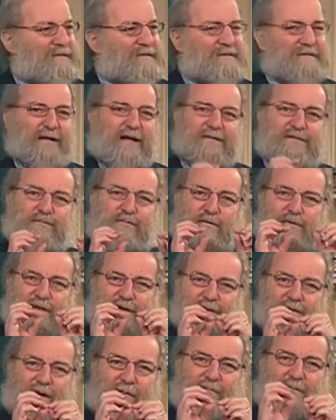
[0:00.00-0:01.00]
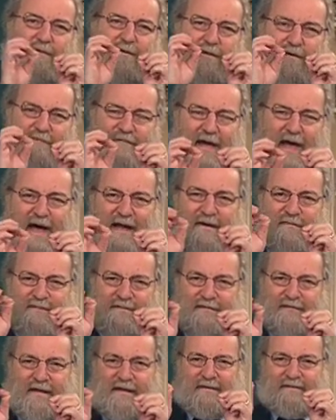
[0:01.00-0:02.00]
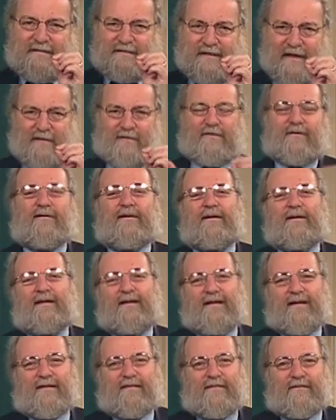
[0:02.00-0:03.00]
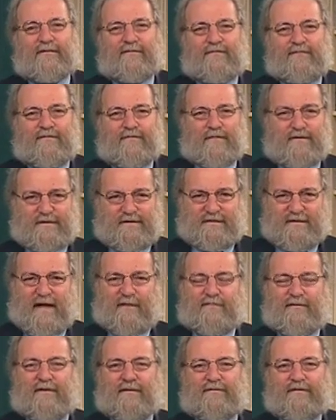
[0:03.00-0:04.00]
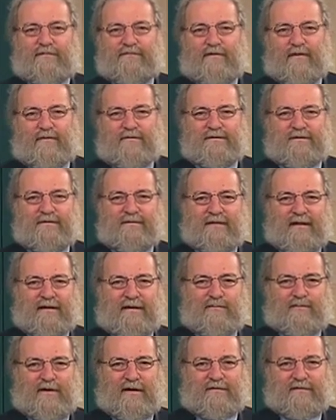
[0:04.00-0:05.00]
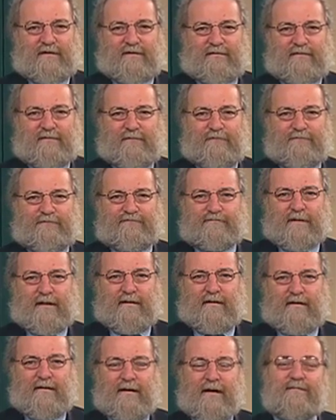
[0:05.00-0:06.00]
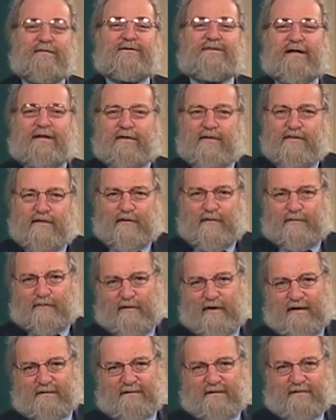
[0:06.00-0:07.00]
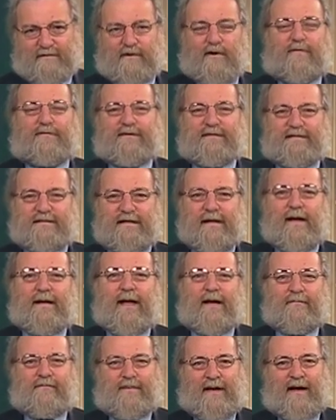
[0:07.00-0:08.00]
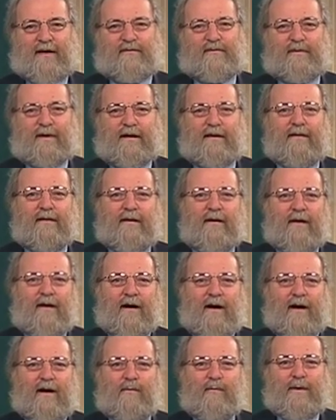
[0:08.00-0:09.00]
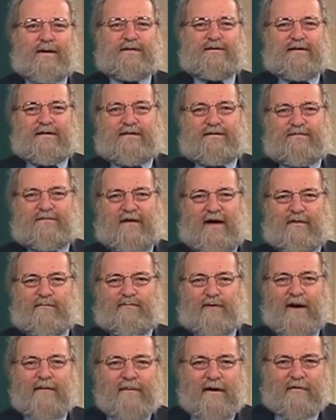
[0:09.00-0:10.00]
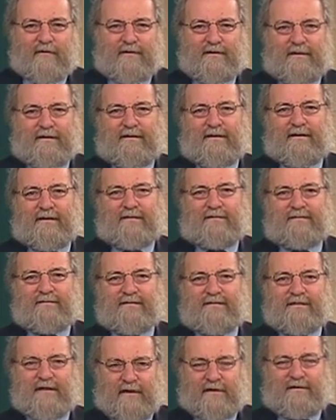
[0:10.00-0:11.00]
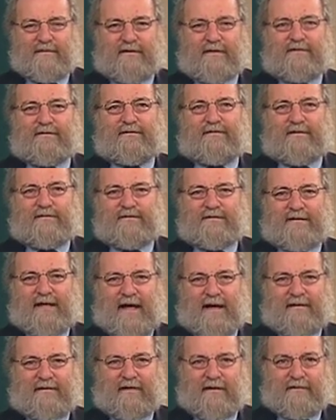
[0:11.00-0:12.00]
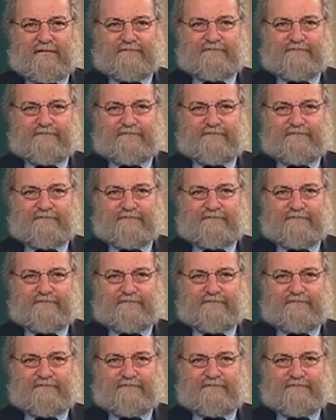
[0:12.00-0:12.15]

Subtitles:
stands for the number of atoms linked together in the first step of the photosynthetic process. There's yet a third process called the CAM pathway, which is found primarily in succulents such as cacti.